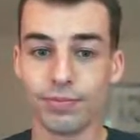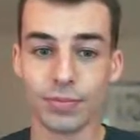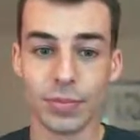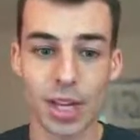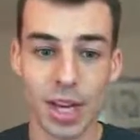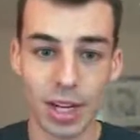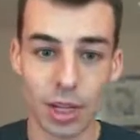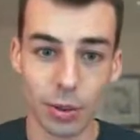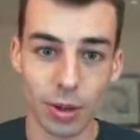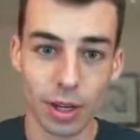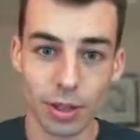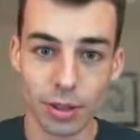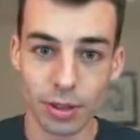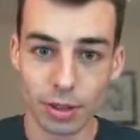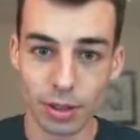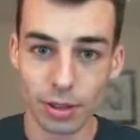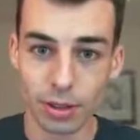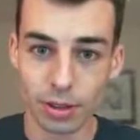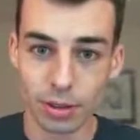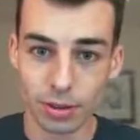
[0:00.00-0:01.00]
Anyway,
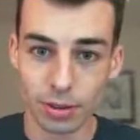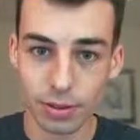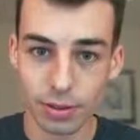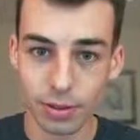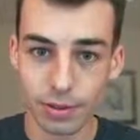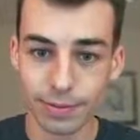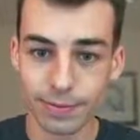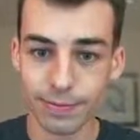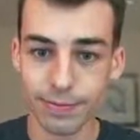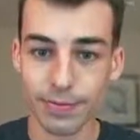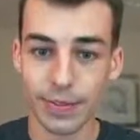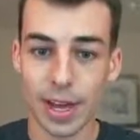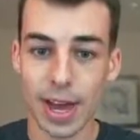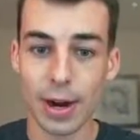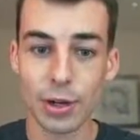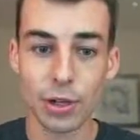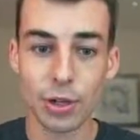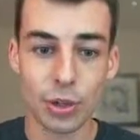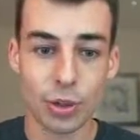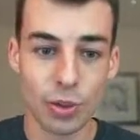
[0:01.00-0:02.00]
how do
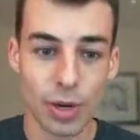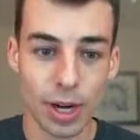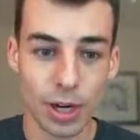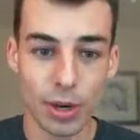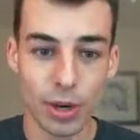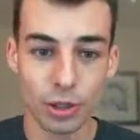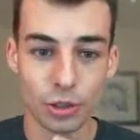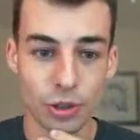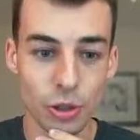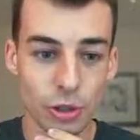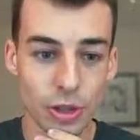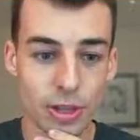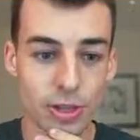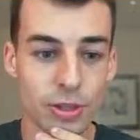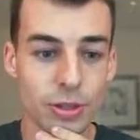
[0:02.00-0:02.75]
you actually do this?